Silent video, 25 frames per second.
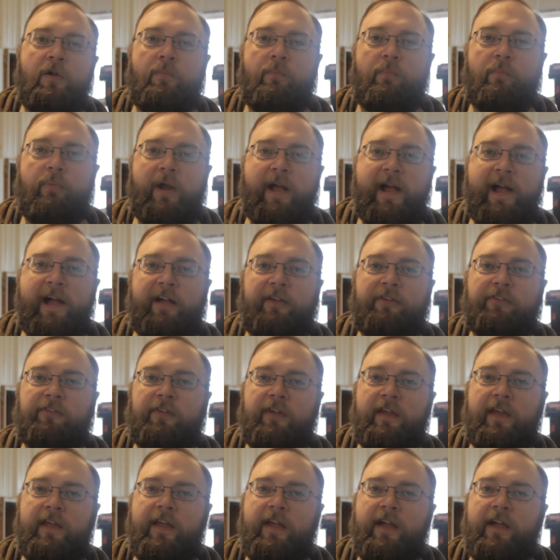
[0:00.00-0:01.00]

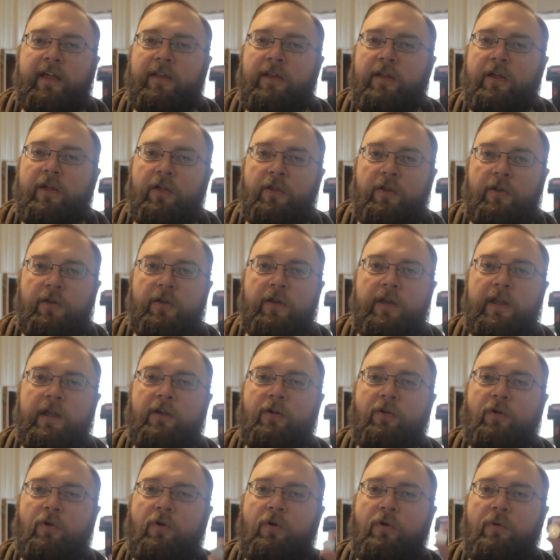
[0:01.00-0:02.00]
brass and
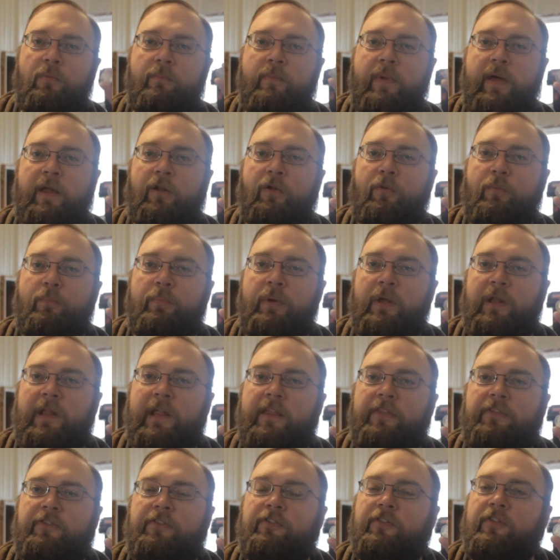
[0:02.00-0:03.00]
nickel metal
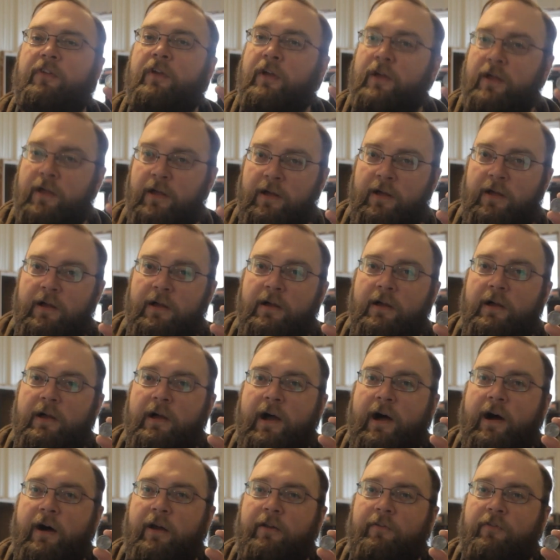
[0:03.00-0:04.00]
billets
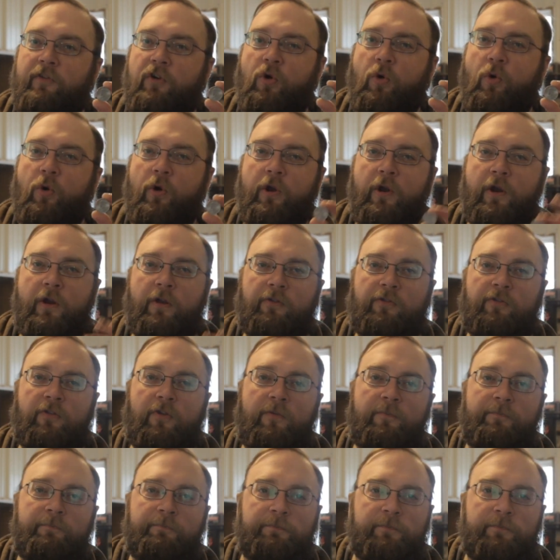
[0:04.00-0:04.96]
out of quarters.